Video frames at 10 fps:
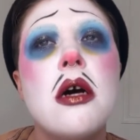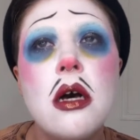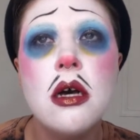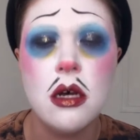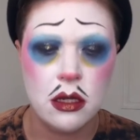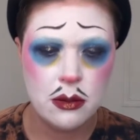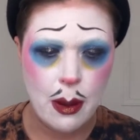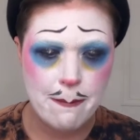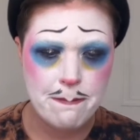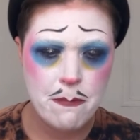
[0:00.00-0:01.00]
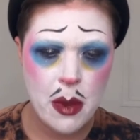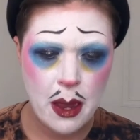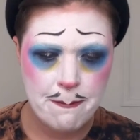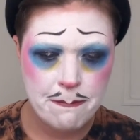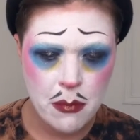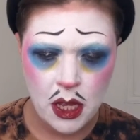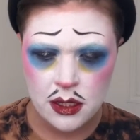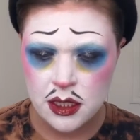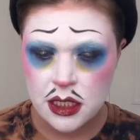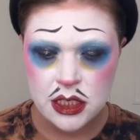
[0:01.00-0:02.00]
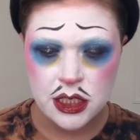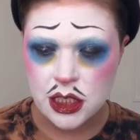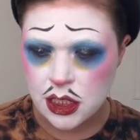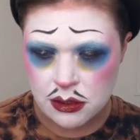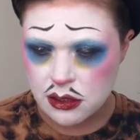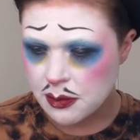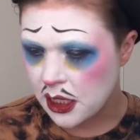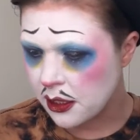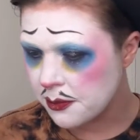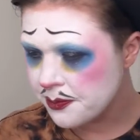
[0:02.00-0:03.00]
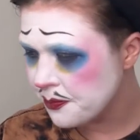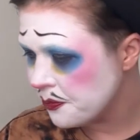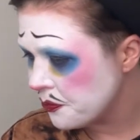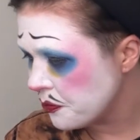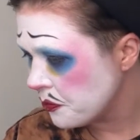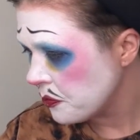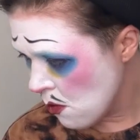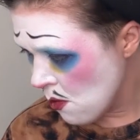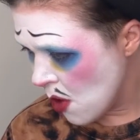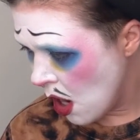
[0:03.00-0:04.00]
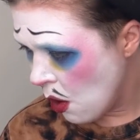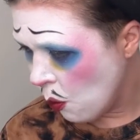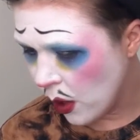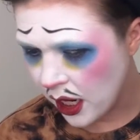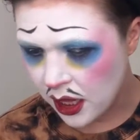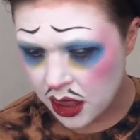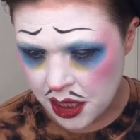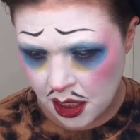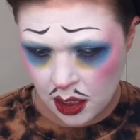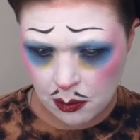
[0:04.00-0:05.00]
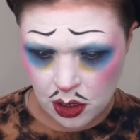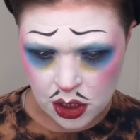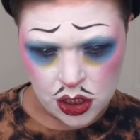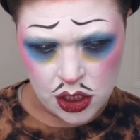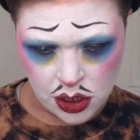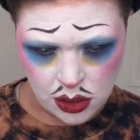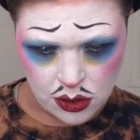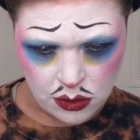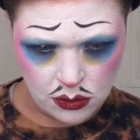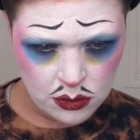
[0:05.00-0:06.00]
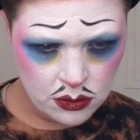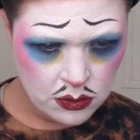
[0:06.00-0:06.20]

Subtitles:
Oh, excuse me. What I think I'm gonna do